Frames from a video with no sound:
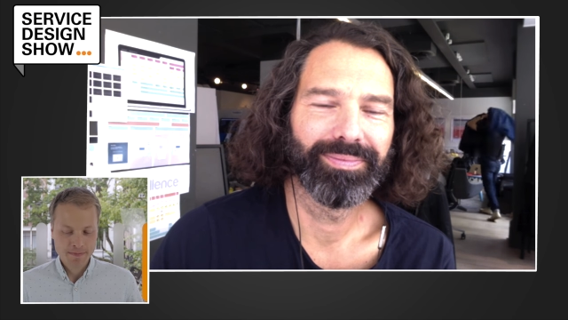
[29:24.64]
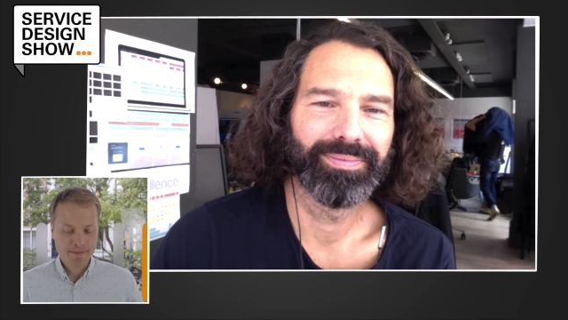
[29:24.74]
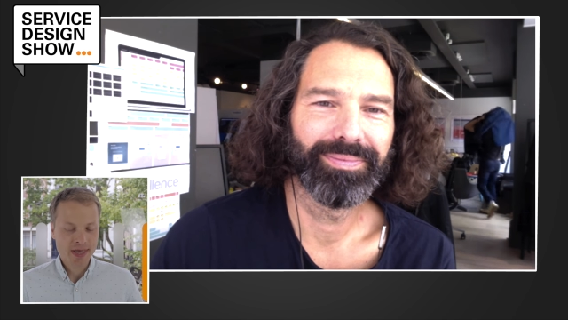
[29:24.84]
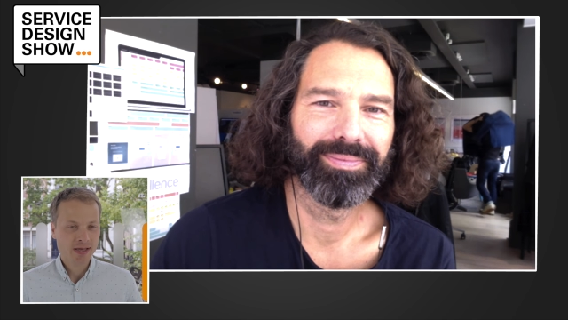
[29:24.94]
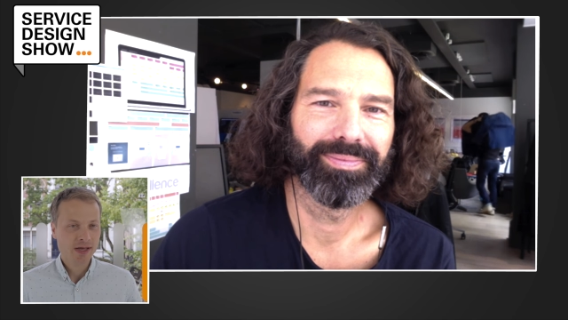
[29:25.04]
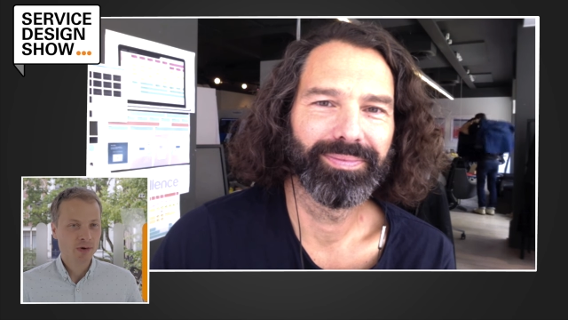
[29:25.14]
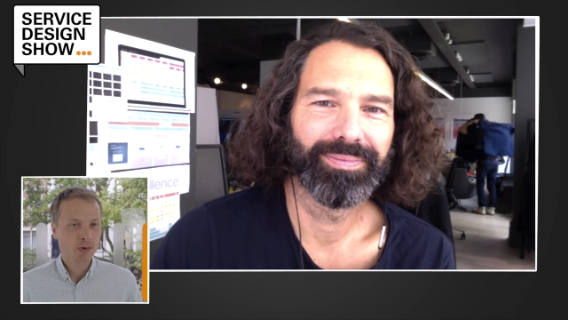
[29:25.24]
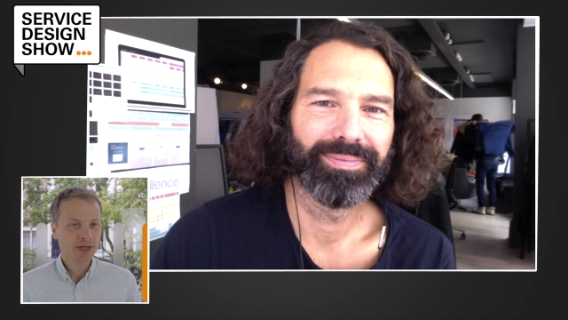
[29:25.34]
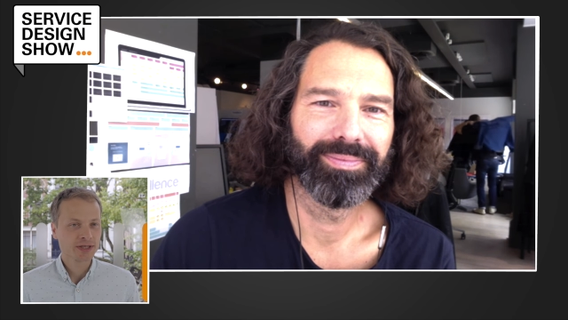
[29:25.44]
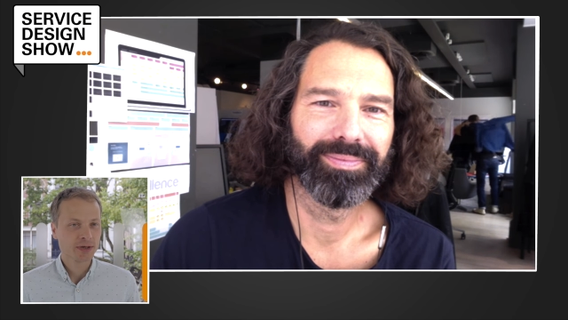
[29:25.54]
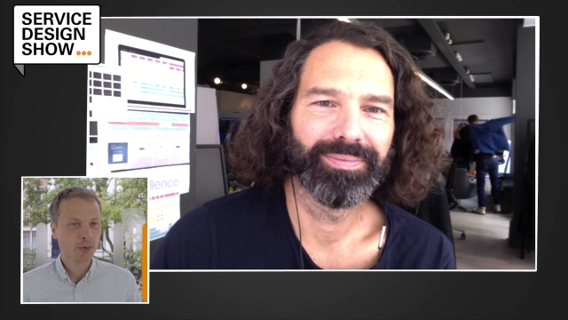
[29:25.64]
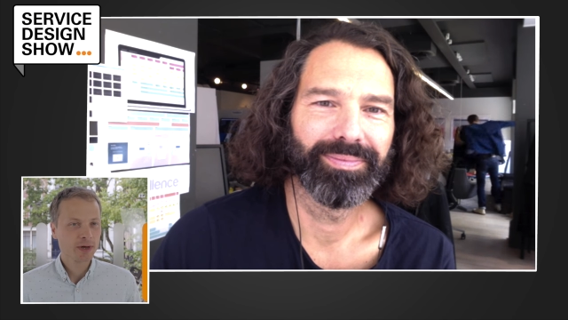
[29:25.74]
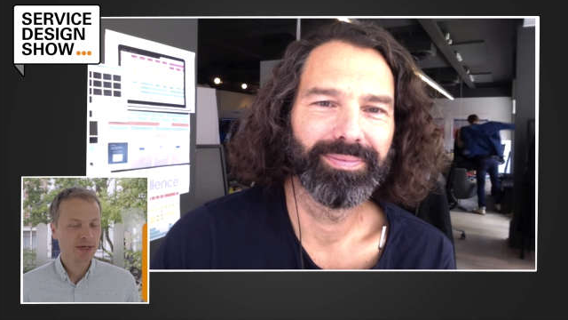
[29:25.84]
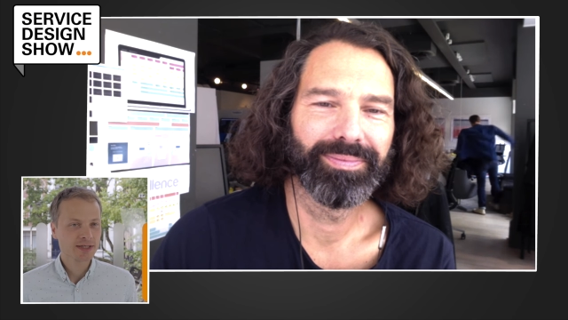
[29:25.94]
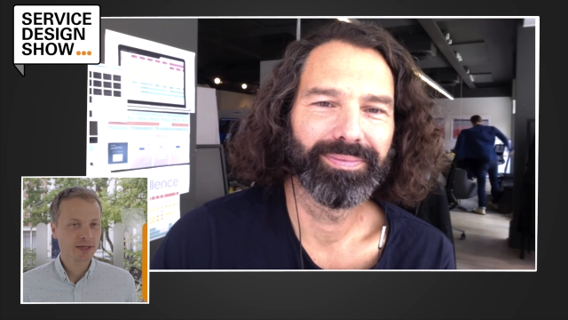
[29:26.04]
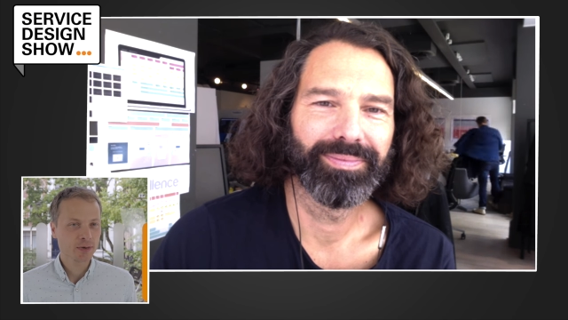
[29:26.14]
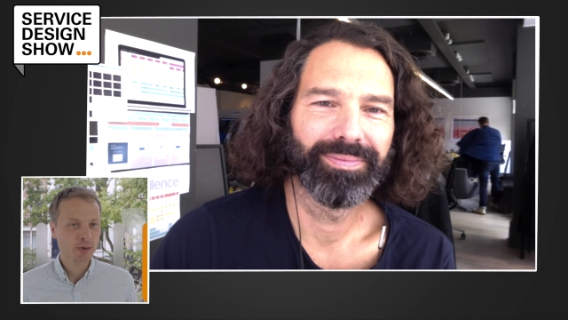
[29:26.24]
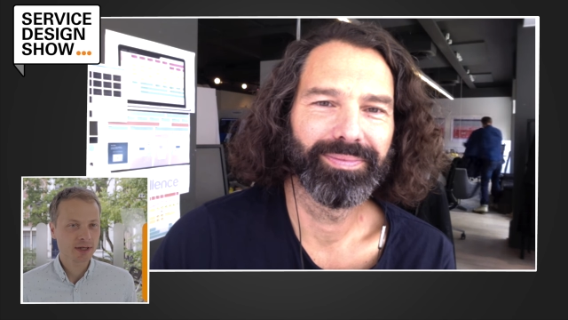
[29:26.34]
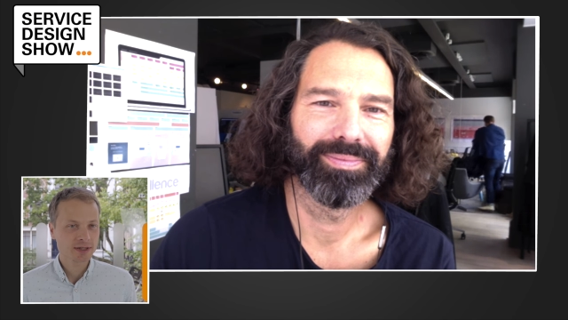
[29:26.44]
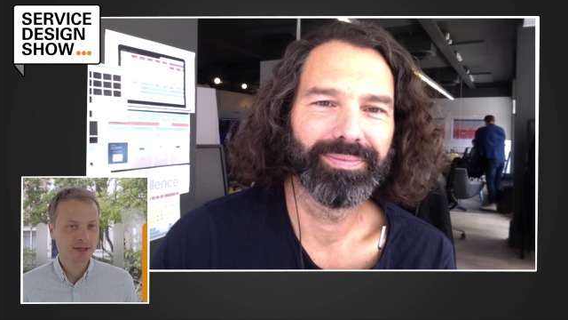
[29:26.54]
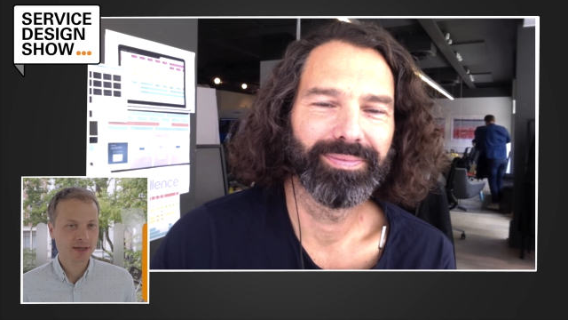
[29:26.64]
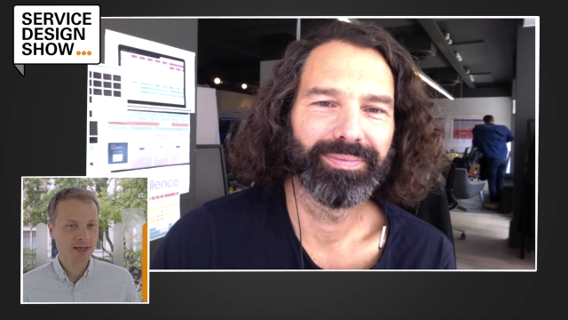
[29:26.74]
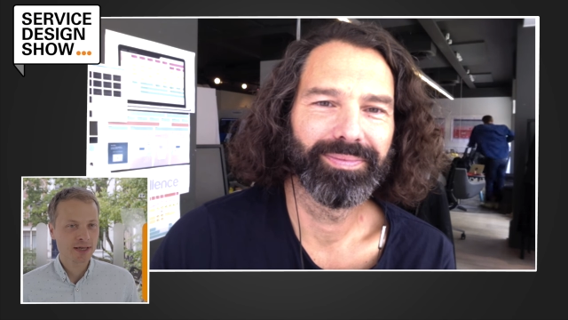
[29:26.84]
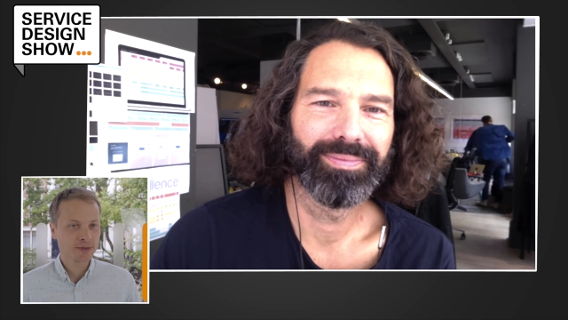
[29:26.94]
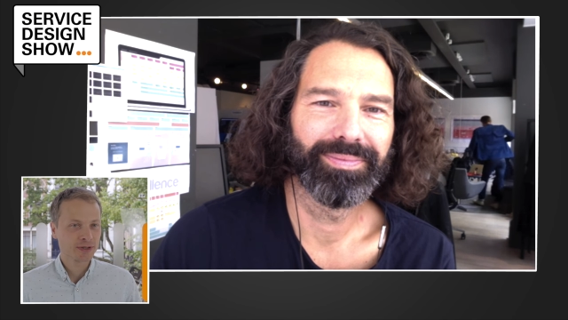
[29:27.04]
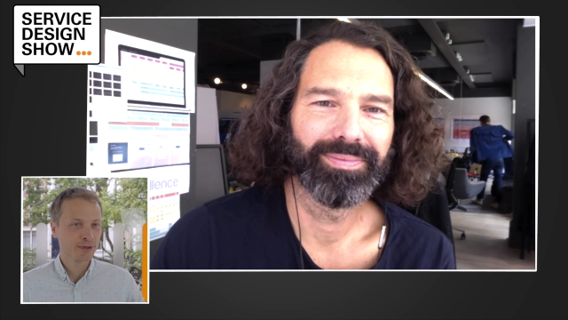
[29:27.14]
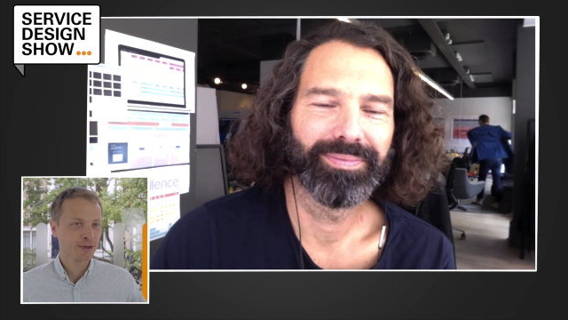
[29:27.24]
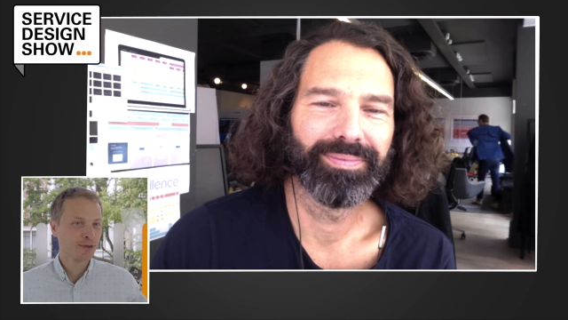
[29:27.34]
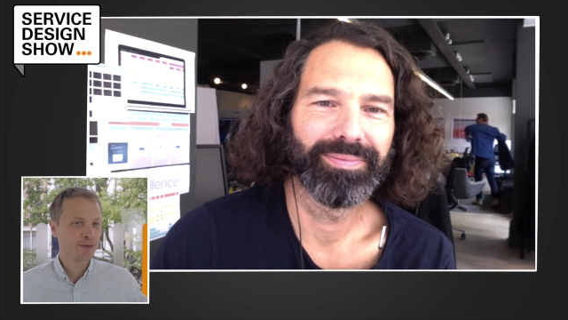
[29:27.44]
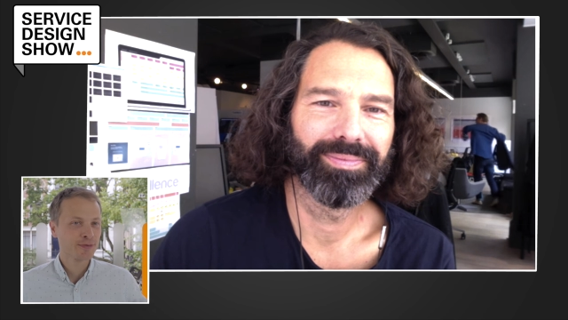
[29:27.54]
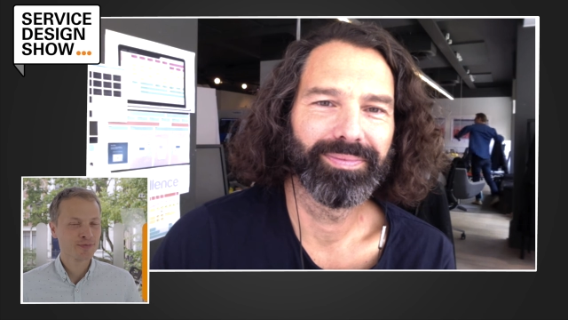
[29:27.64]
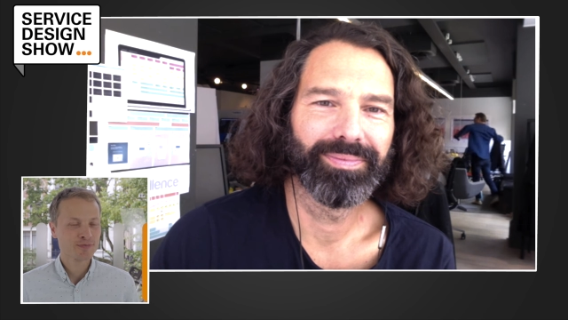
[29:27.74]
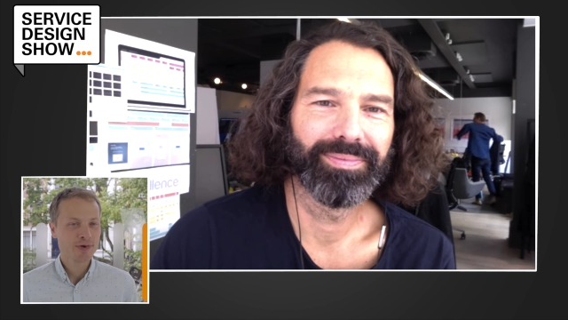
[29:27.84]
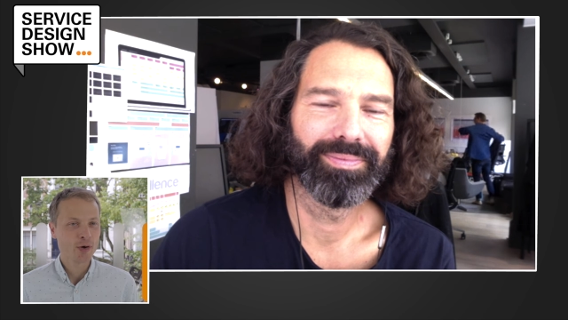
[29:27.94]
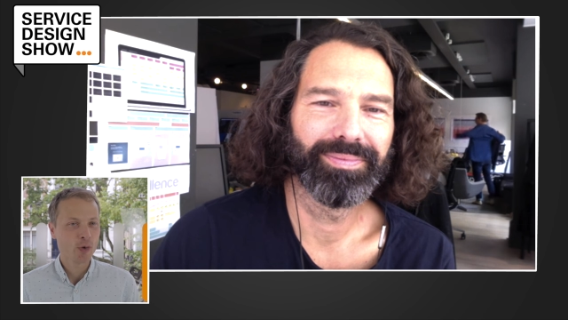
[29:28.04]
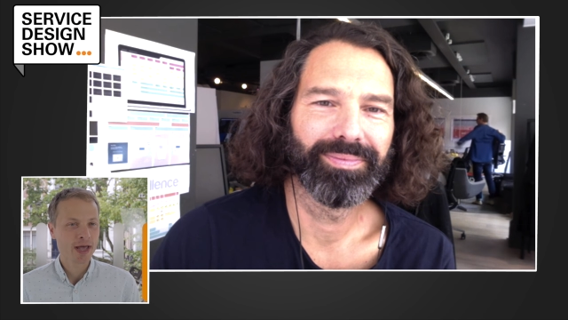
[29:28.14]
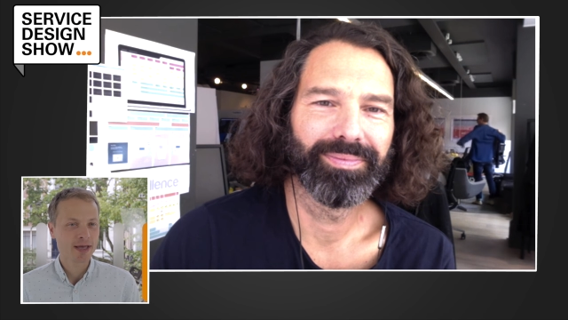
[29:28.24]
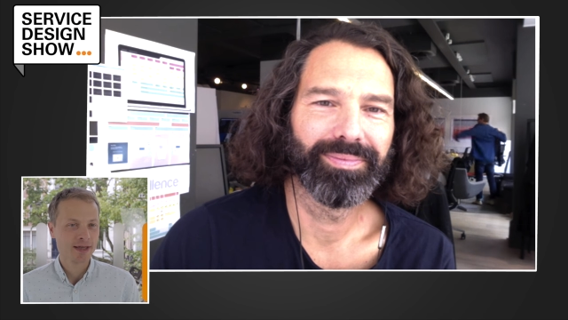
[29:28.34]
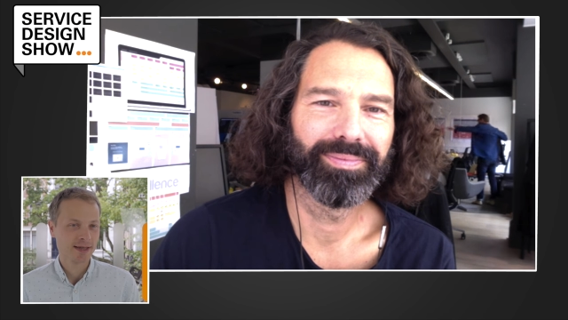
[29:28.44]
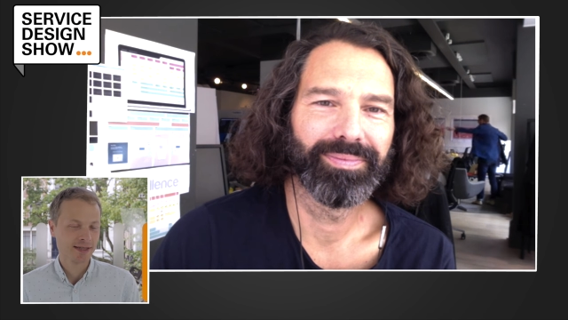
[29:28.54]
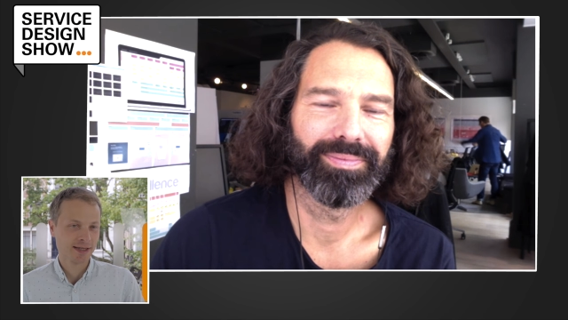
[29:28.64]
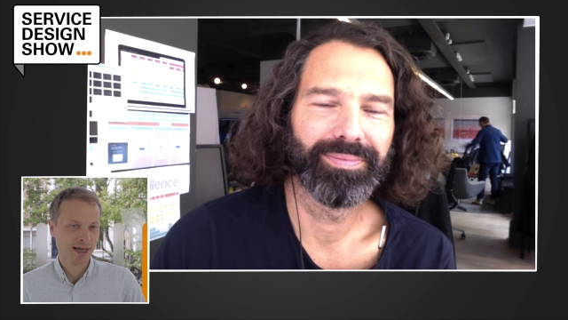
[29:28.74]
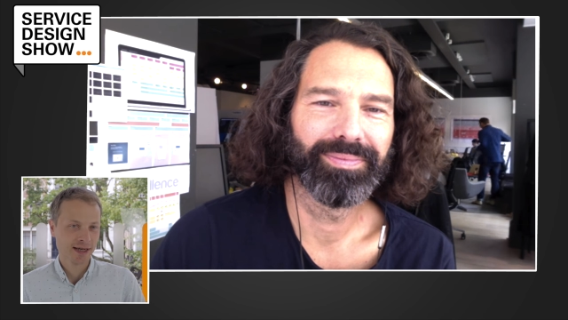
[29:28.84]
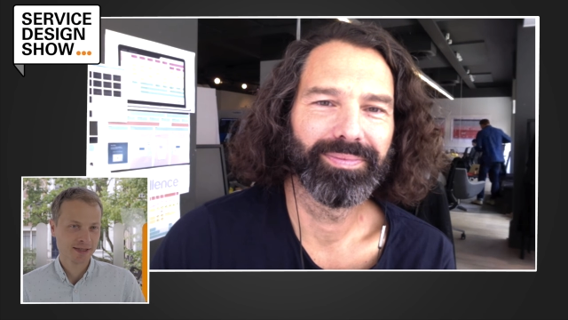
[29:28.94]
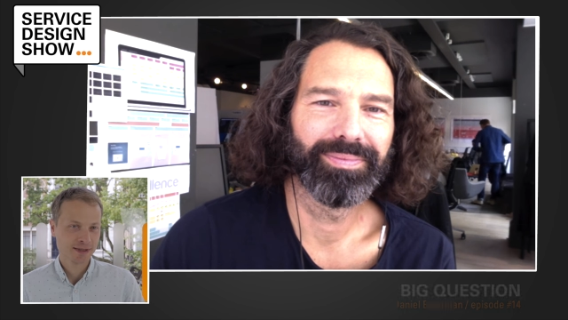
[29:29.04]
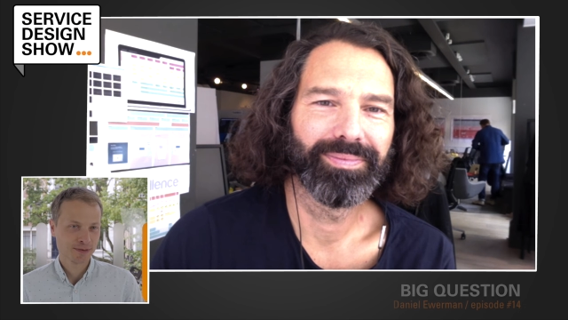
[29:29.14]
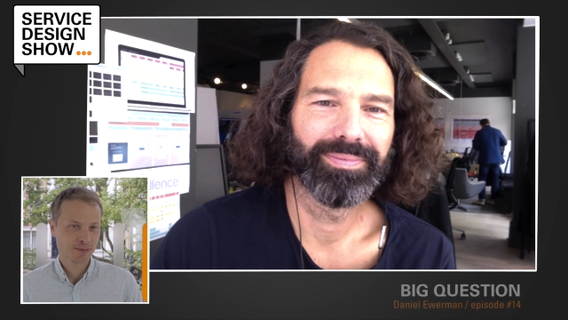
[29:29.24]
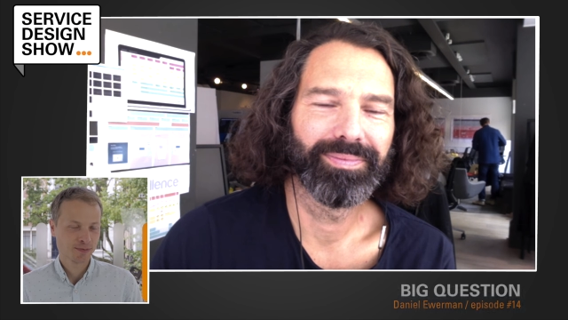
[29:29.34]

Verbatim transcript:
Speaker 1: big question. What is the question that keeps you awake these days?